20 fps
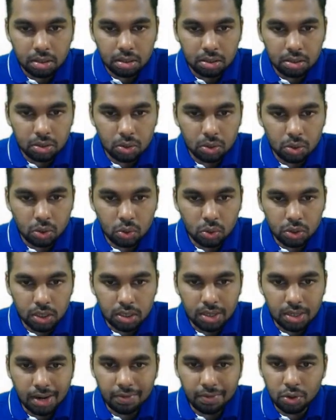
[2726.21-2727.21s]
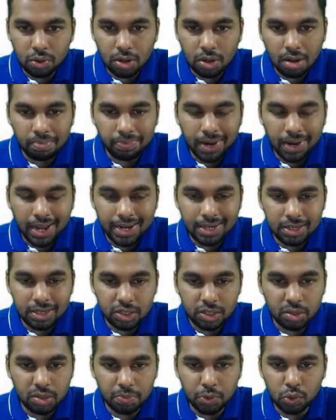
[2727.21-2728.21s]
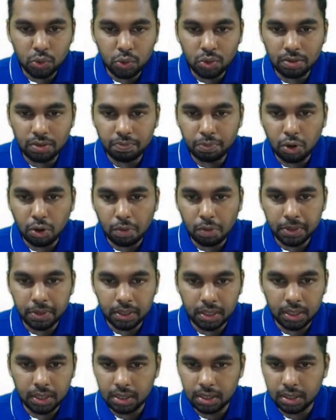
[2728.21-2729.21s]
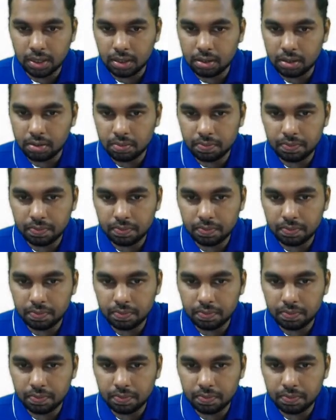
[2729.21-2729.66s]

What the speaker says: So you just have to apply distributive property here.